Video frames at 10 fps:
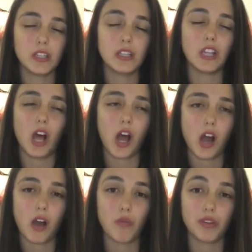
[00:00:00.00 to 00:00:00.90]

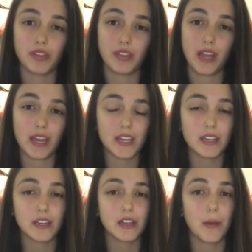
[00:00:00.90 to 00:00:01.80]
lot with like
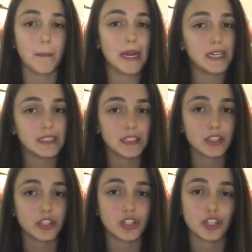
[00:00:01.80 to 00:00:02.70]
making
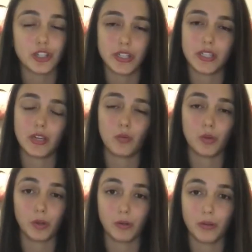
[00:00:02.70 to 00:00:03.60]
decisions and
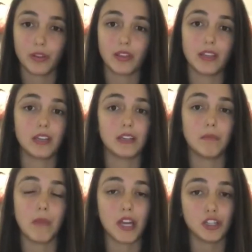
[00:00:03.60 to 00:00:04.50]
work with like the
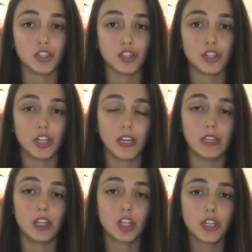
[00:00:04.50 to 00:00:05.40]
manager
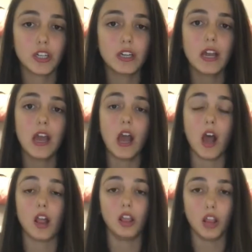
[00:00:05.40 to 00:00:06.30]
and learning
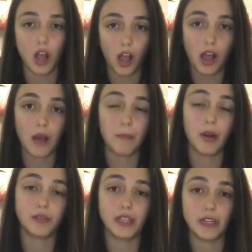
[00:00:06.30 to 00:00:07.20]
a lot
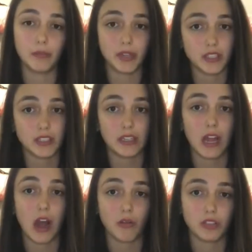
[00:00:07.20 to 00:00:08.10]
about database and
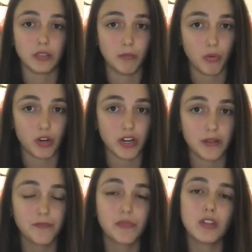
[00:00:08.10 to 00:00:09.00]
how it's important.
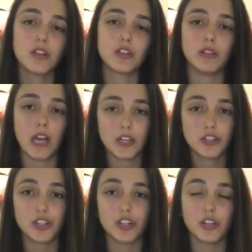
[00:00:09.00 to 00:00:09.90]
So
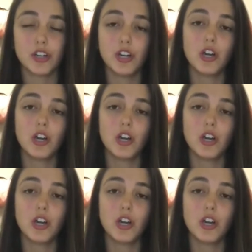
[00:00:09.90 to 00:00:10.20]
last year,